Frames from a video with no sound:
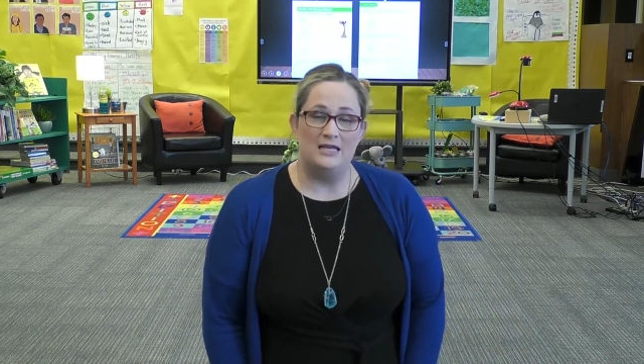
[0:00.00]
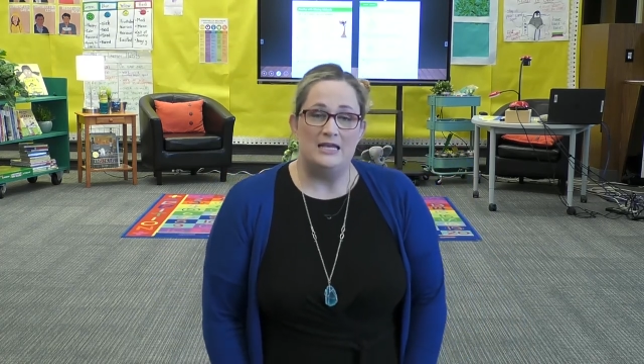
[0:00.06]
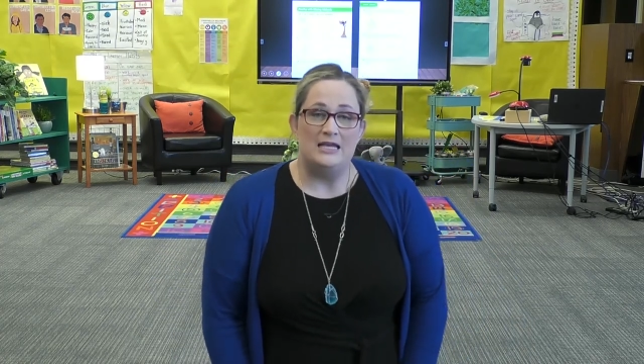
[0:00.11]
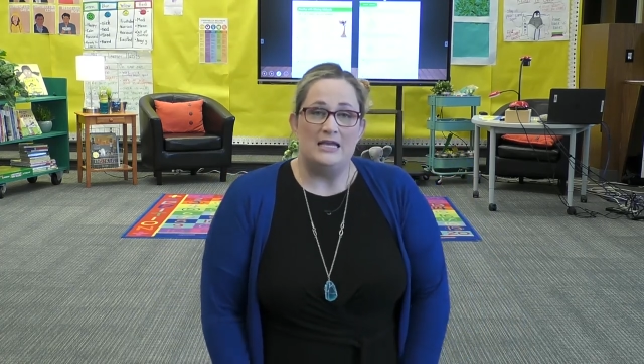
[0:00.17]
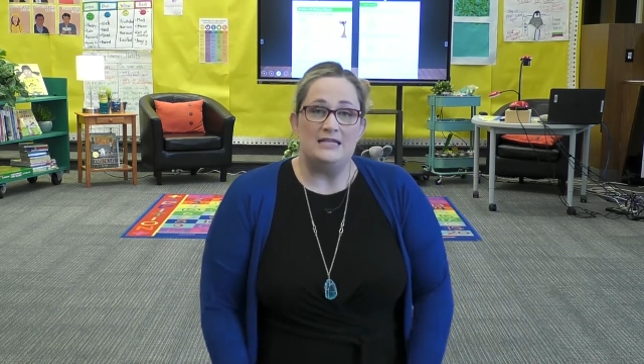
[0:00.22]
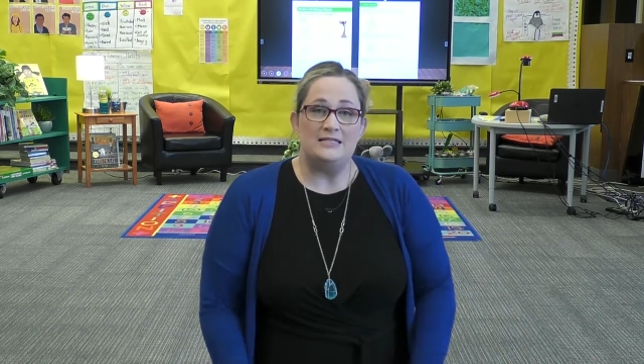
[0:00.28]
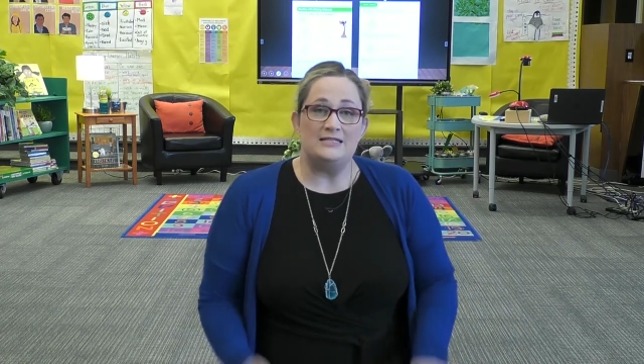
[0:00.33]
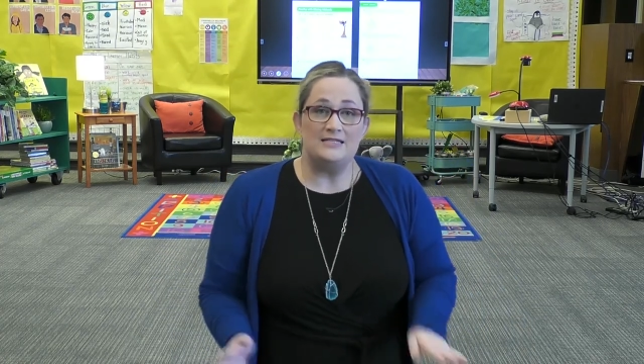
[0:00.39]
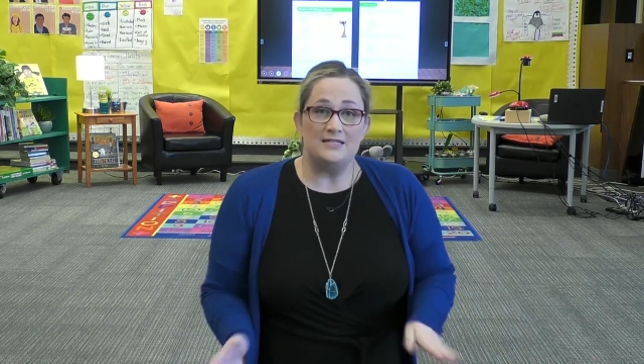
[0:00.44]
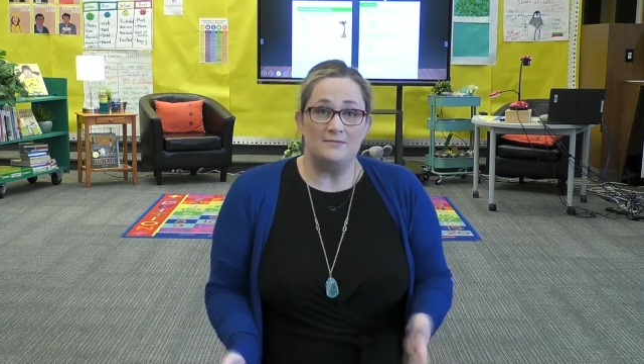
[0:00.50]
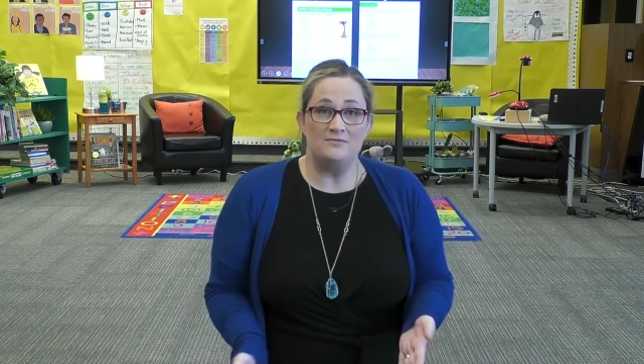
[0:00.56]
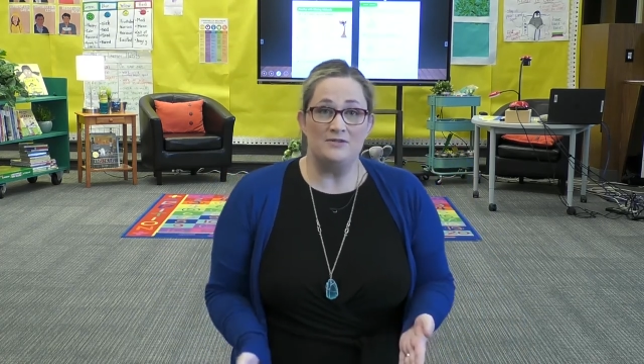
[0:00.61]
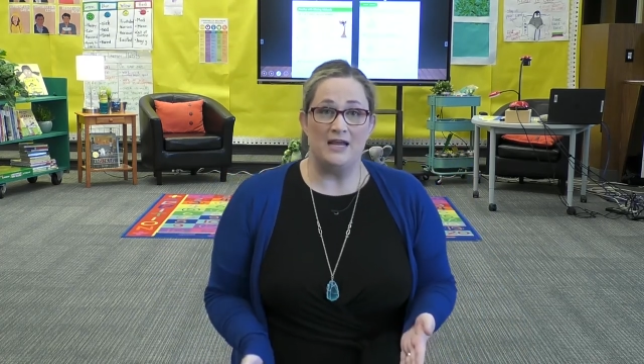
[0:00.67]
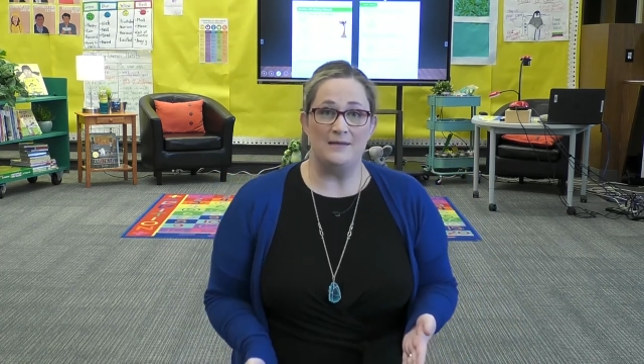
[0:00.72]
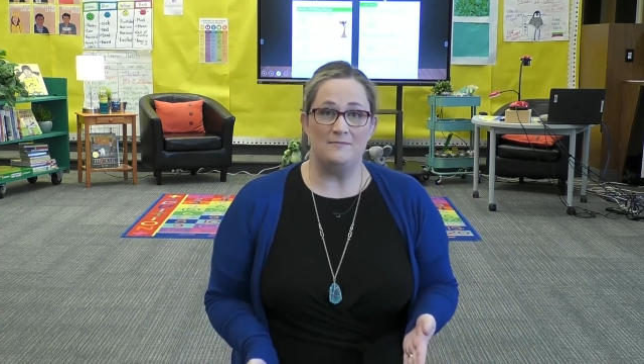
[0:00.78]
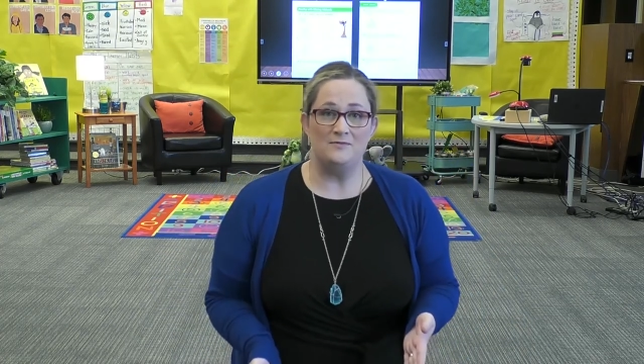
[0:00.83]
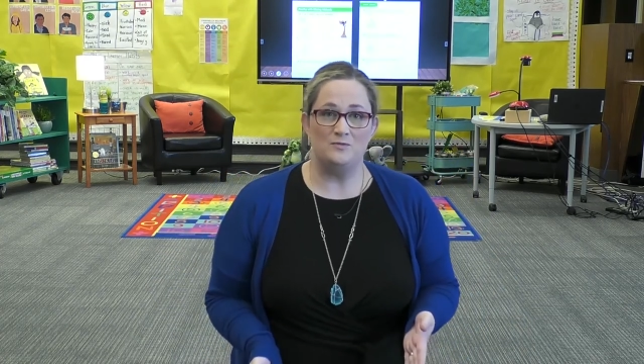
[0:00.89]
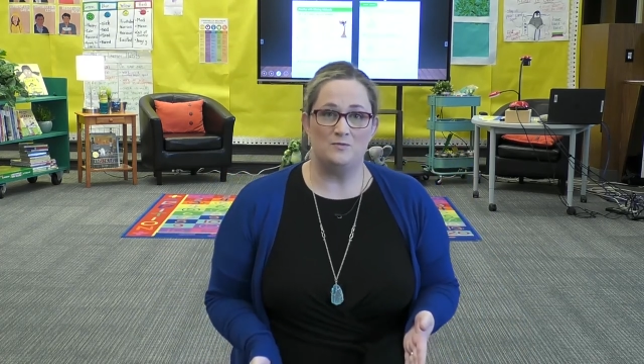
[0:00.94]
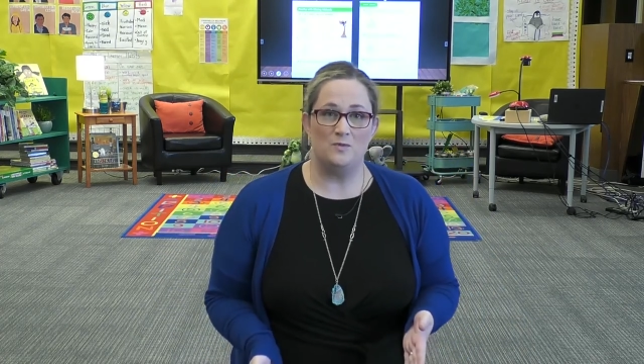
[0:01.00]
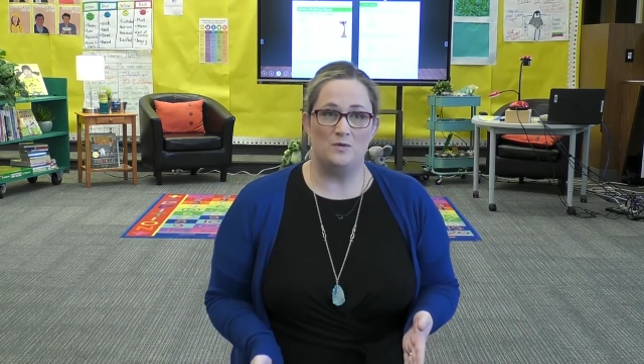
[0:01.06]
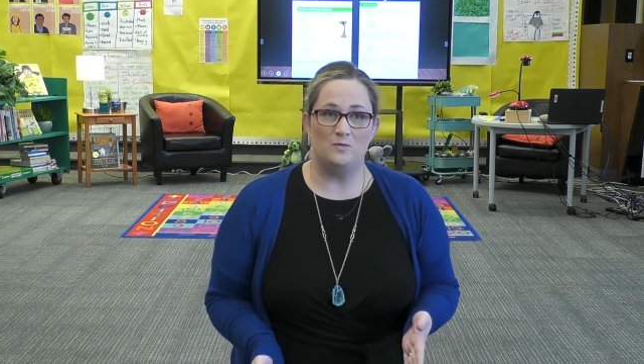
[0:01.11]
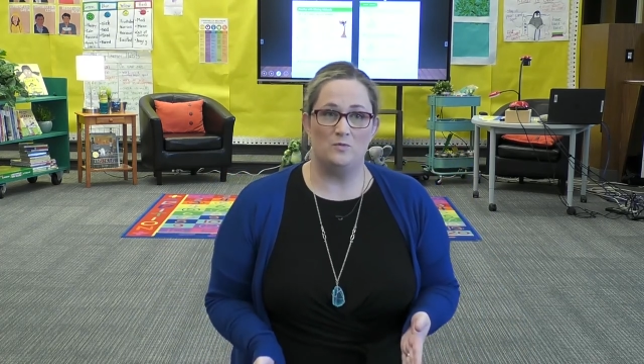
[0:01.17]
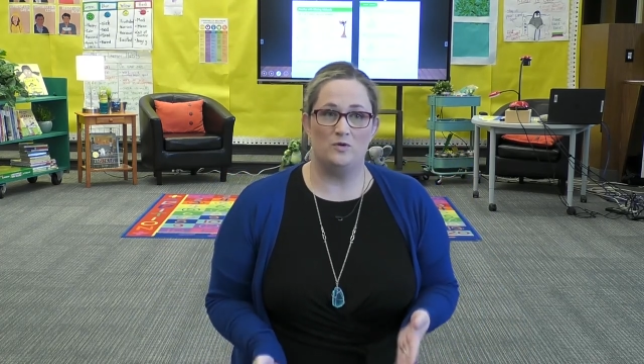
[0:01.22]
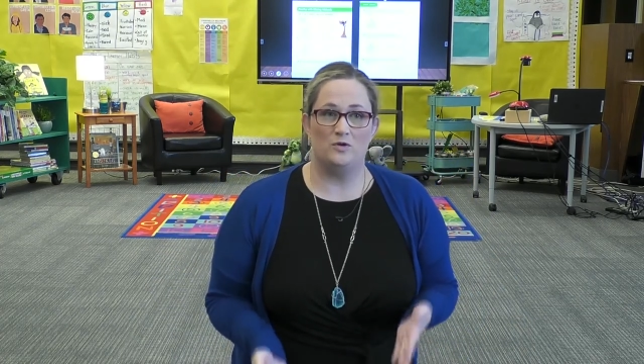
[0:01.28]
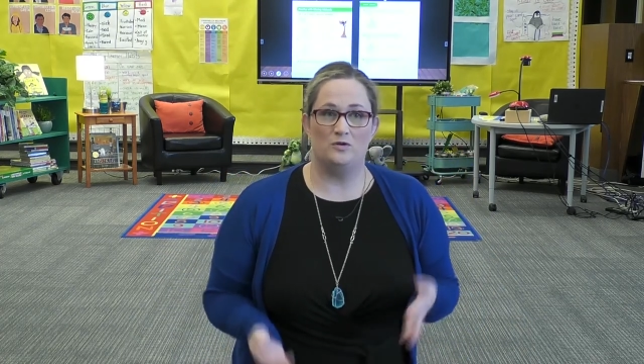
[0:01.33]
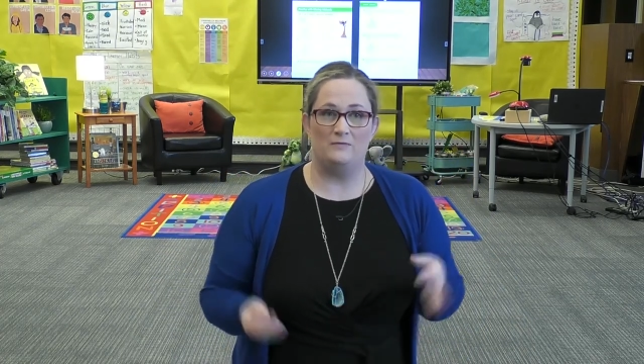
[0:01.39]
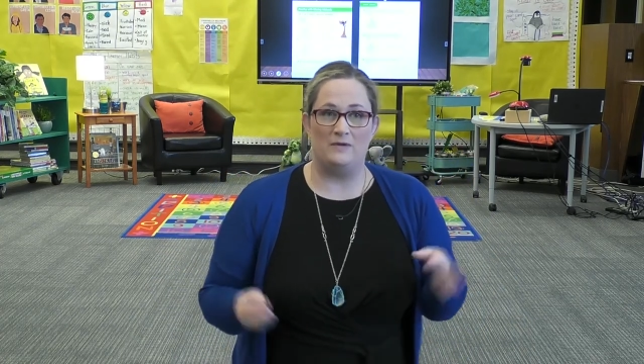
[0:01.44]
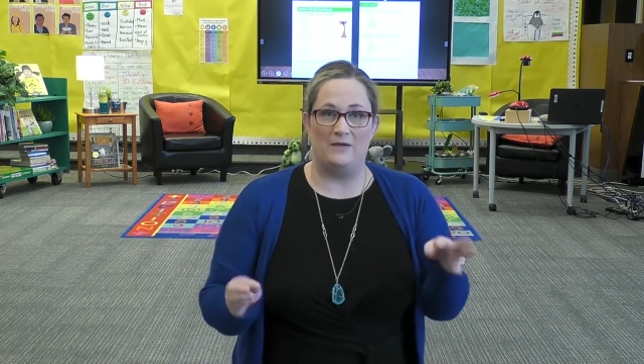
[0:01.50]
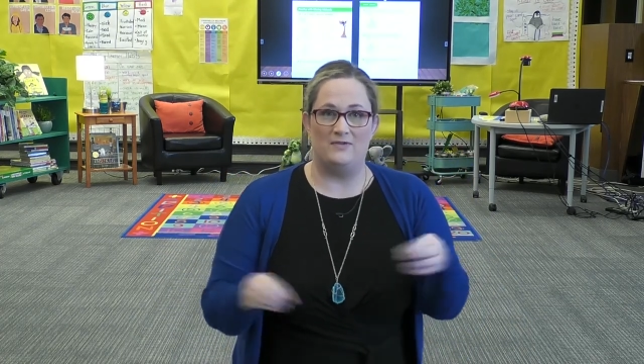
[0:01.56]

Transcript: and sometimes when we're around